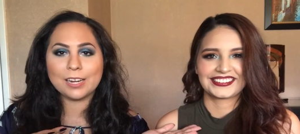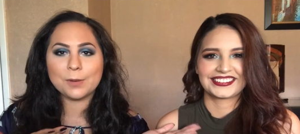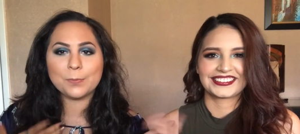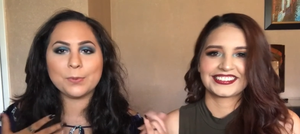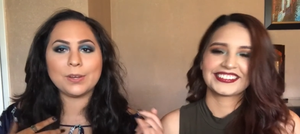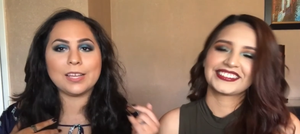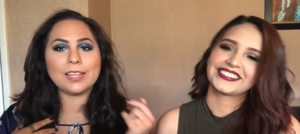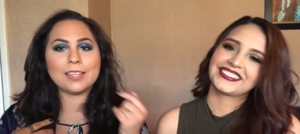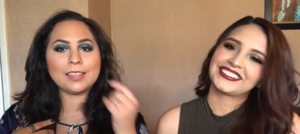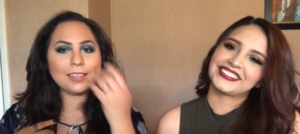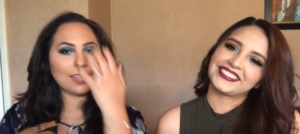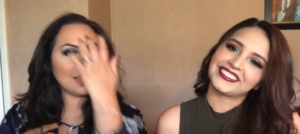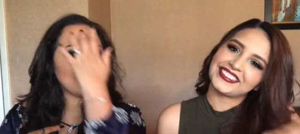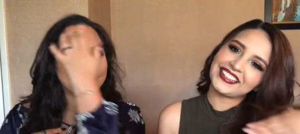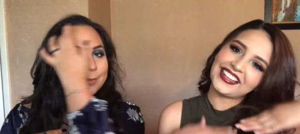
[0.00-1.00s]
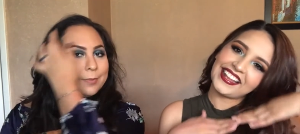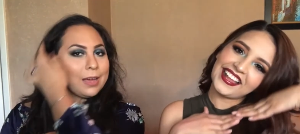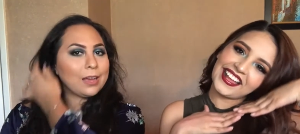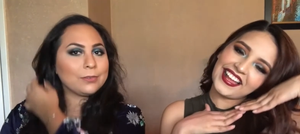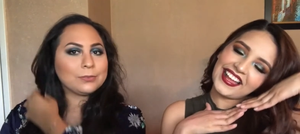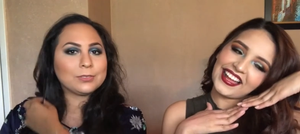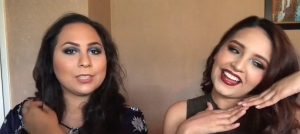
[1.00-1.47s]
Speaker 1: up with
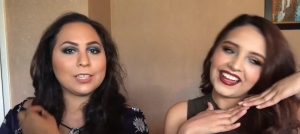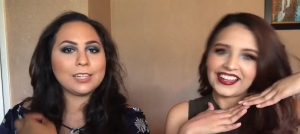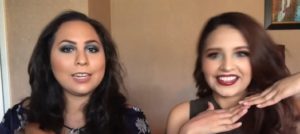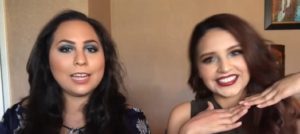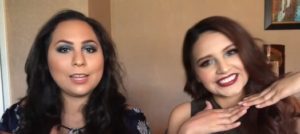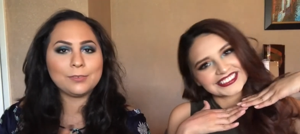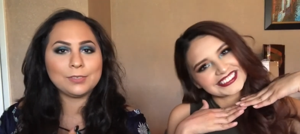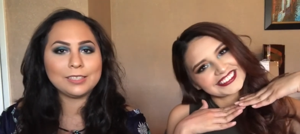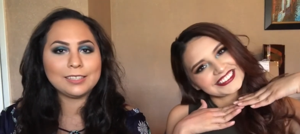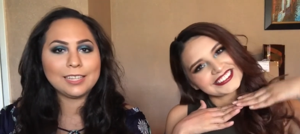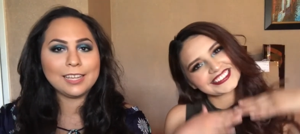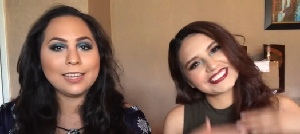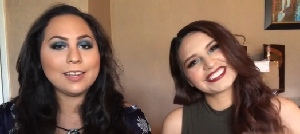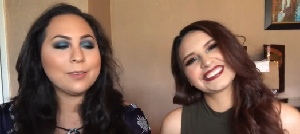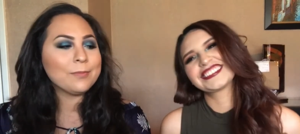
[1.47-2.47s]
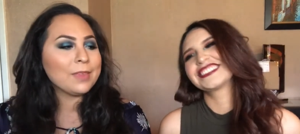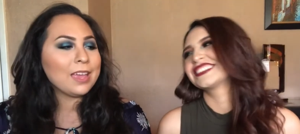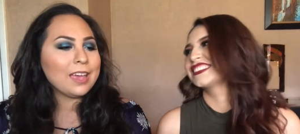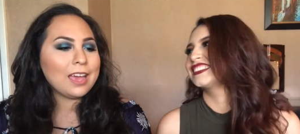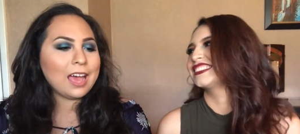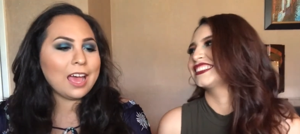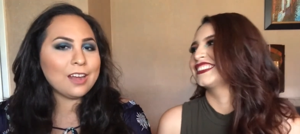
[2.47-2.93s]
after everything.
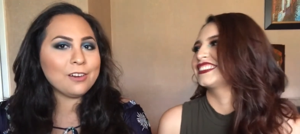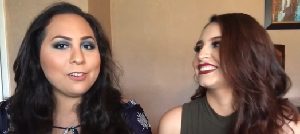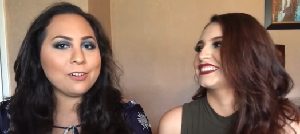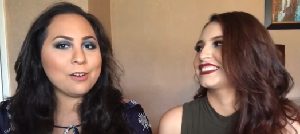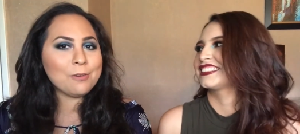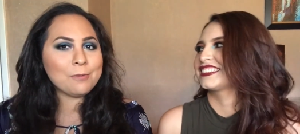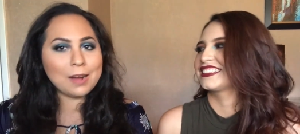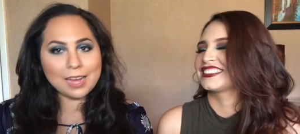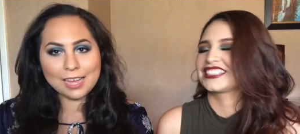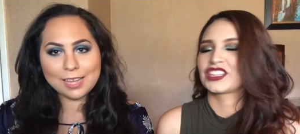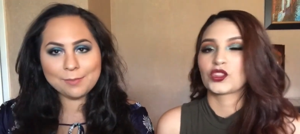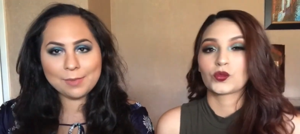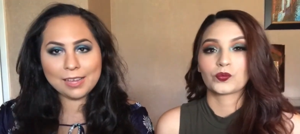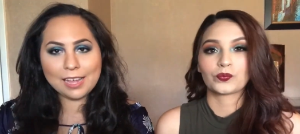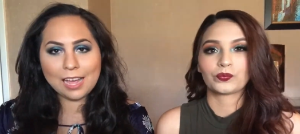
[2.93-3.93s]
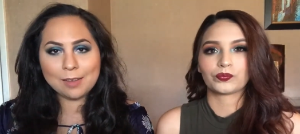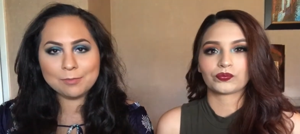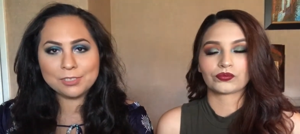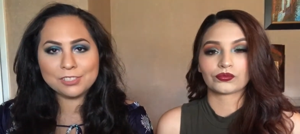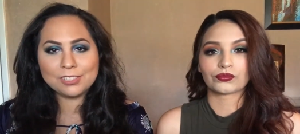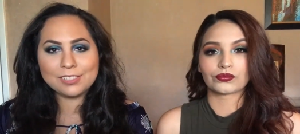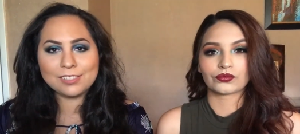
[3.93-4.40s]
I don't know why my
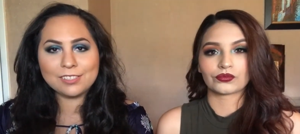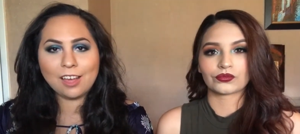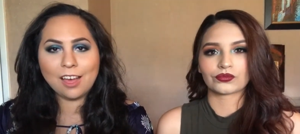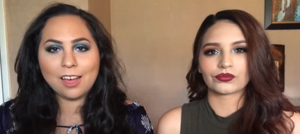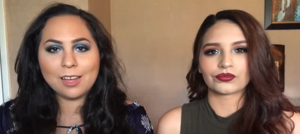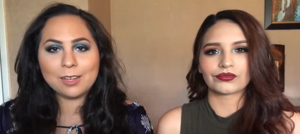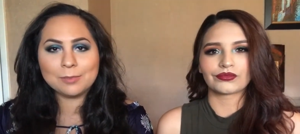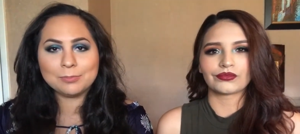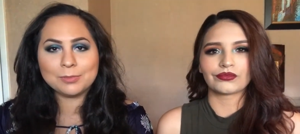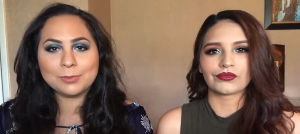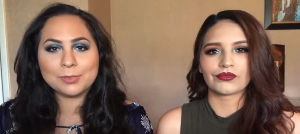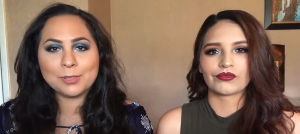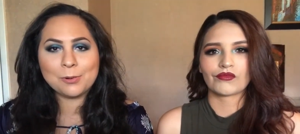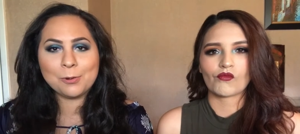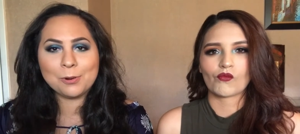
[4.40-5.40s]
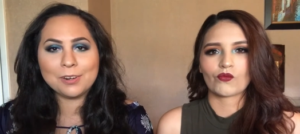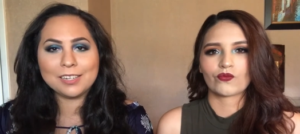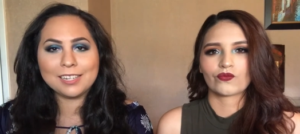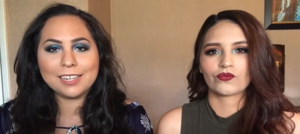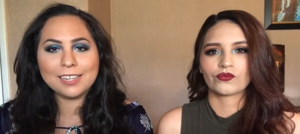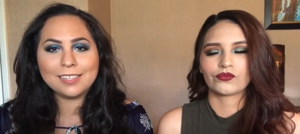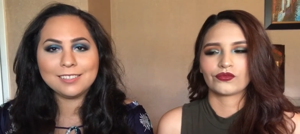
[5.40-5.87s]
camera just stopped
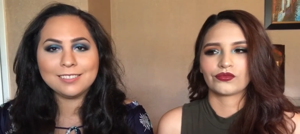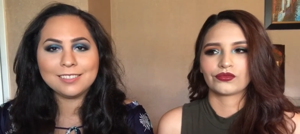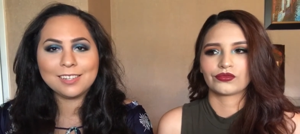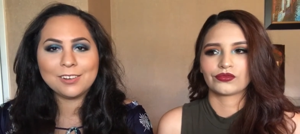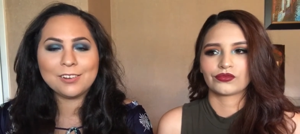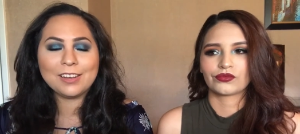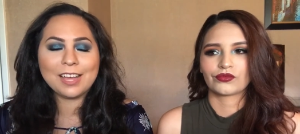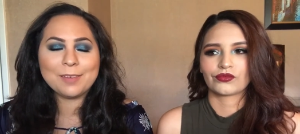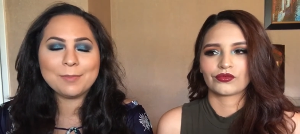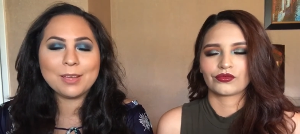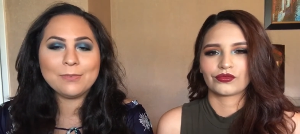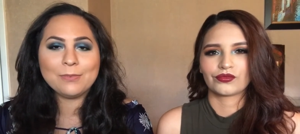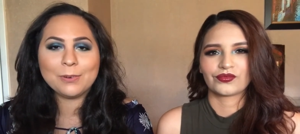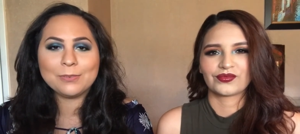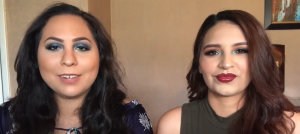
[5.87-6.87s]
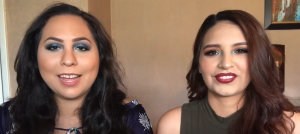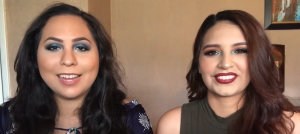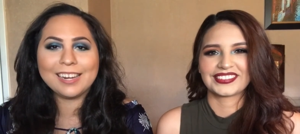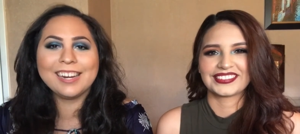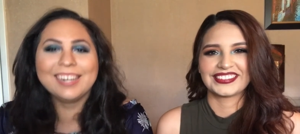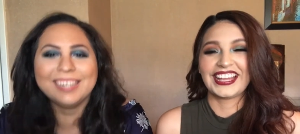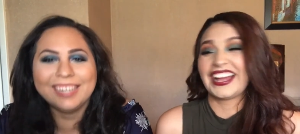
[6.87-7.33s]
recording. Okay, my phone died.